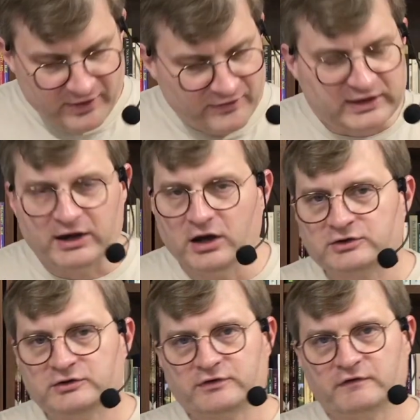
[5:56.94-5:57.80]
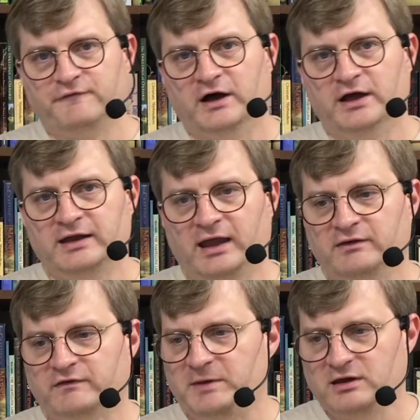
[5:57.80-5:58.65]
The characters are fun.
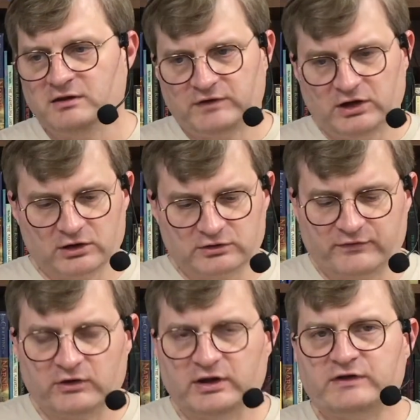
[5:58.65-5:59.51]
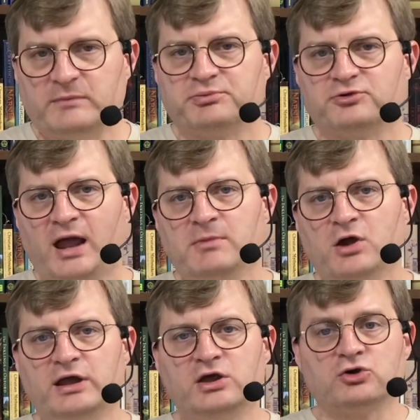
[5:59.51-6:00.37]
And speaking of characters, there is a
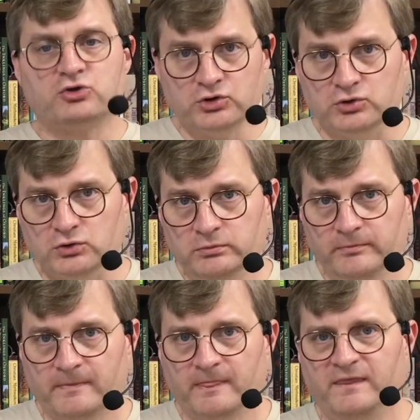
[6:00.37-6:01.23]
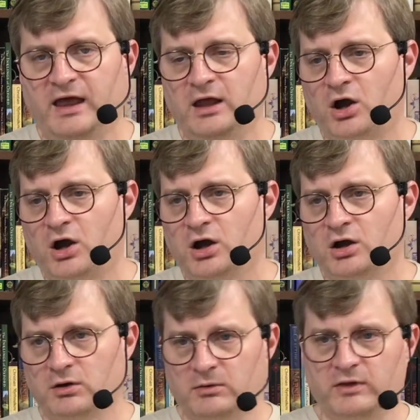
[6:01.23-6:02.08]
primary crew that
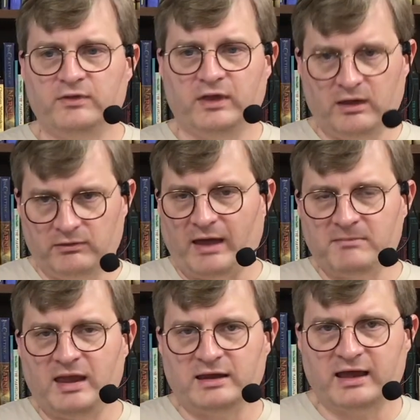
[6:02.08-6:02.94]
are in that main